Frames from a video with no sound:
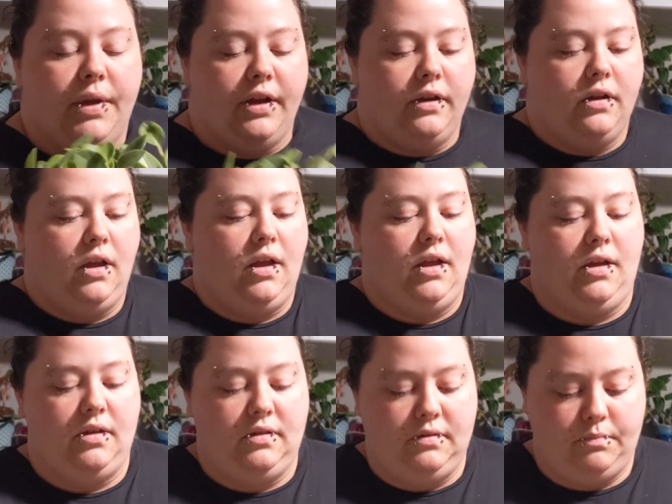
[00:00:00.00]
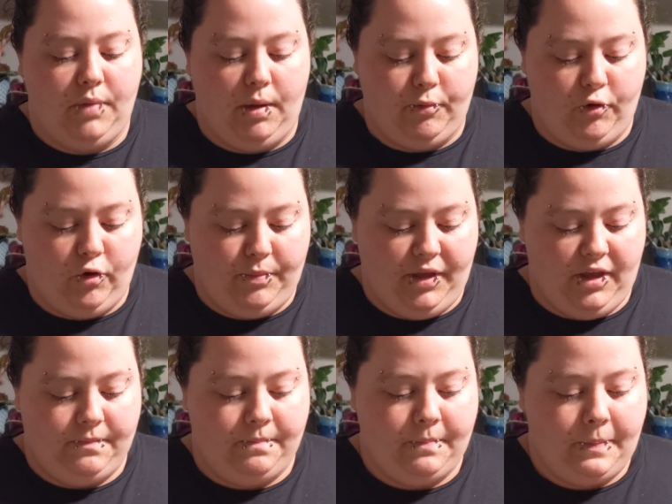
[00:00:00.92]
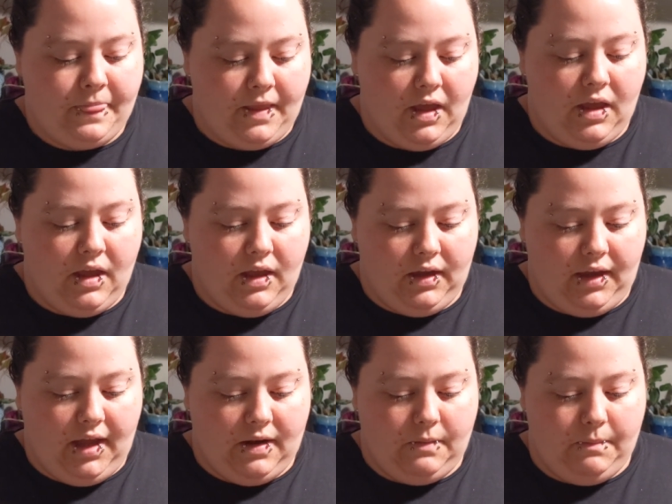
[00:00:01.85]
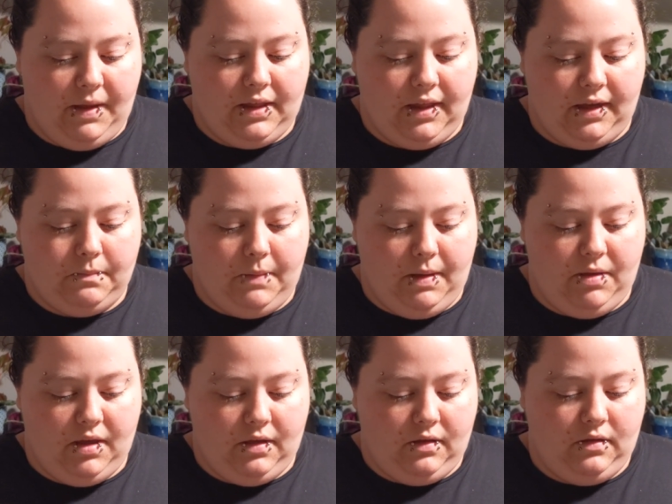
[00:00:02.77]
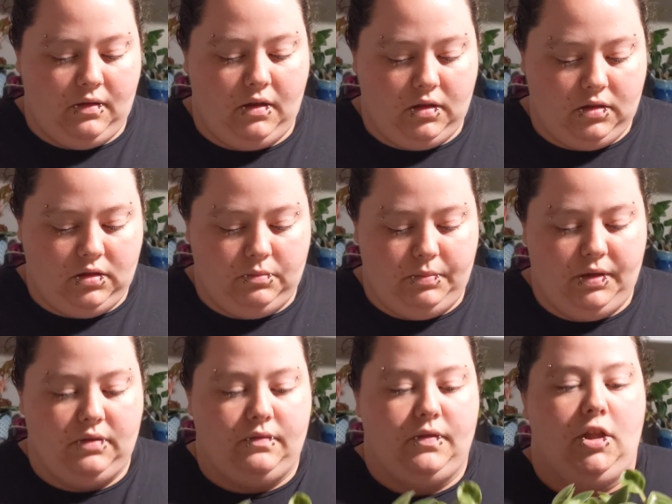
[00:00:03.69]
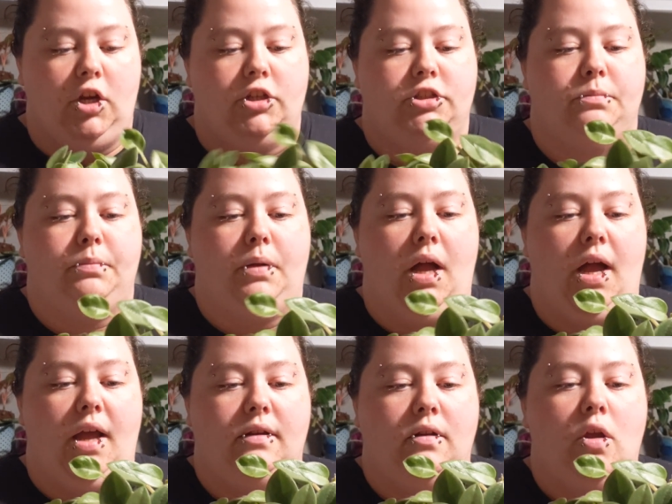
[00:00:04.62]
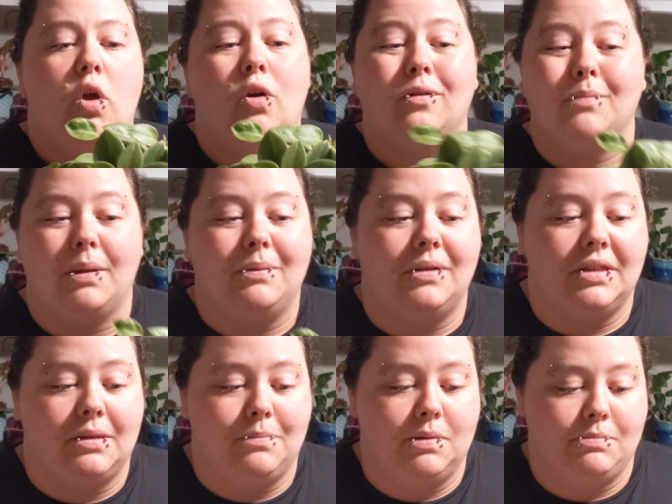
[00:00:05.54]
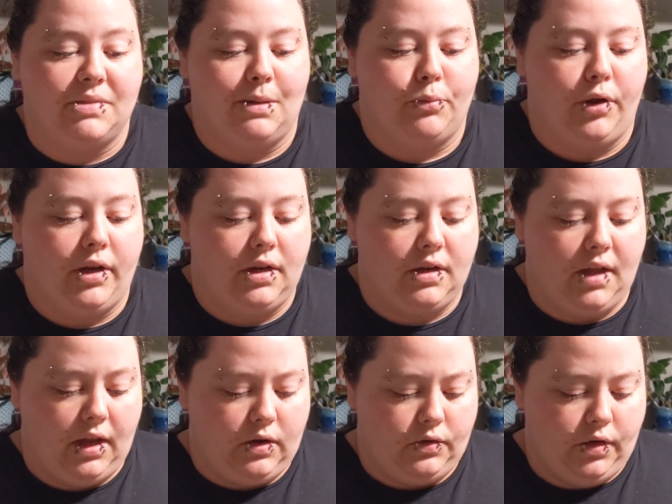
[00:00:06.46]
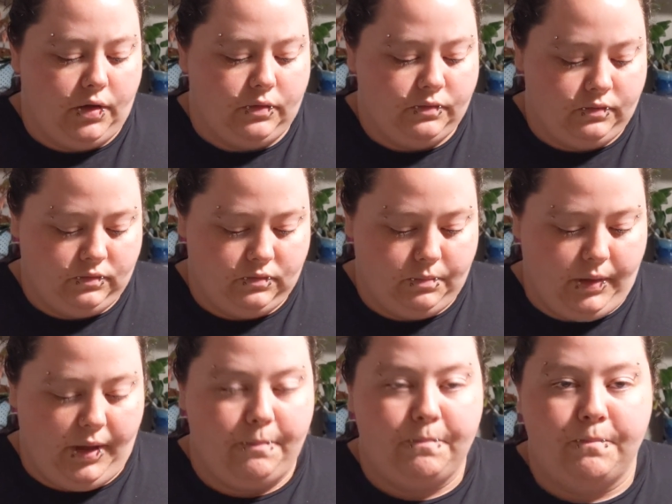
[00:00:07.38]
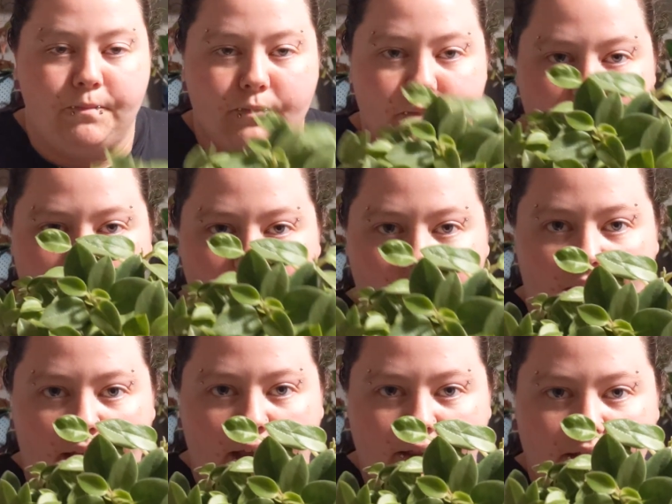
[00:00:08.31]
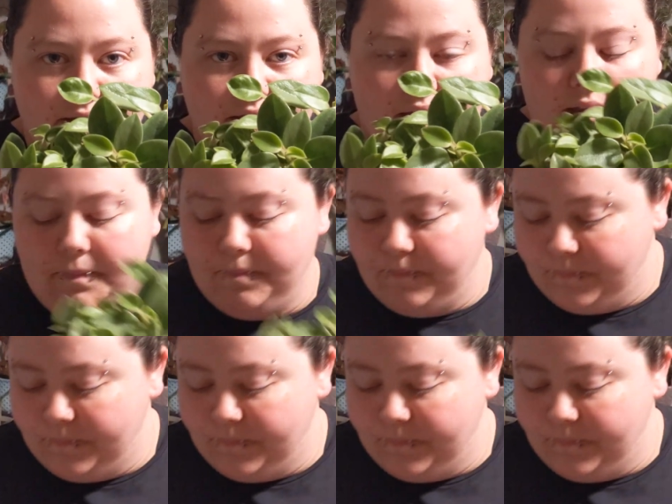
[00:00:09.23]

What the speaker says: Peperomia and kind of make like maybe a little bit of a larger pot, or maybe I'll keep them separated. I don't know, but I got this guy.